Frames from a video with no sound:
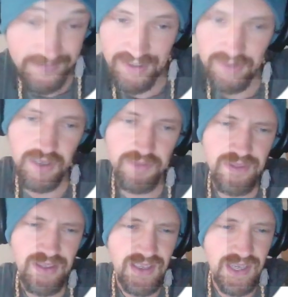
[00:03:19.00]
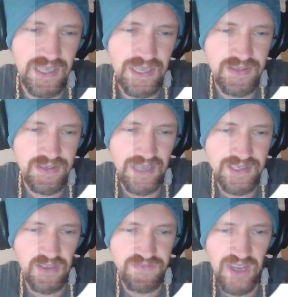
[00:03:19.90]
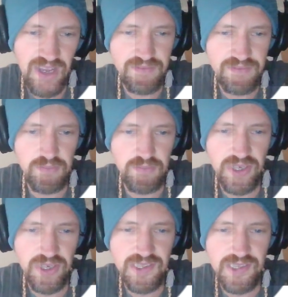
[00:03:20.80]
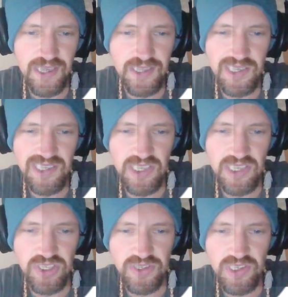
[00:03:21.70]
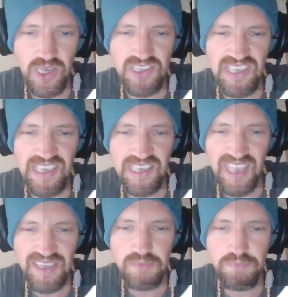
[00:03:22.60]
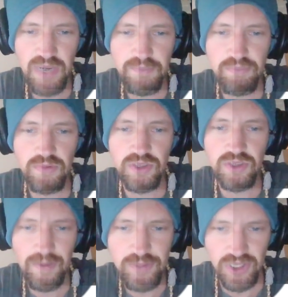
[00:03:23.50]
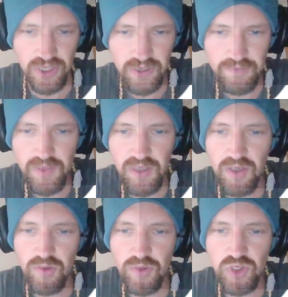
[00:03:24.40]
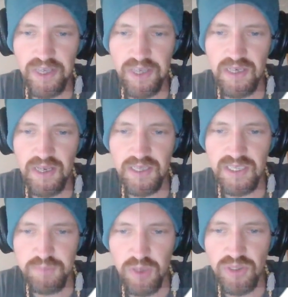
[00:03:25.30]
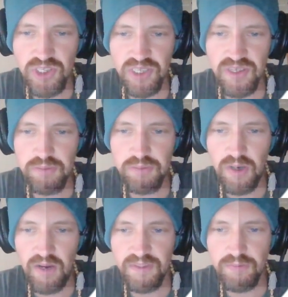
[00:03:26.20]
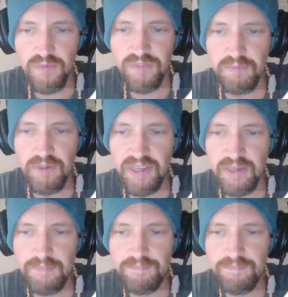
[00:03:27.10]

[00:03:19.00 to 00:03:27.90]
okay. In 1905, the building sank 6 inches, causing a gas pipe to rupture, which created an explosion that blew off the roof of the building.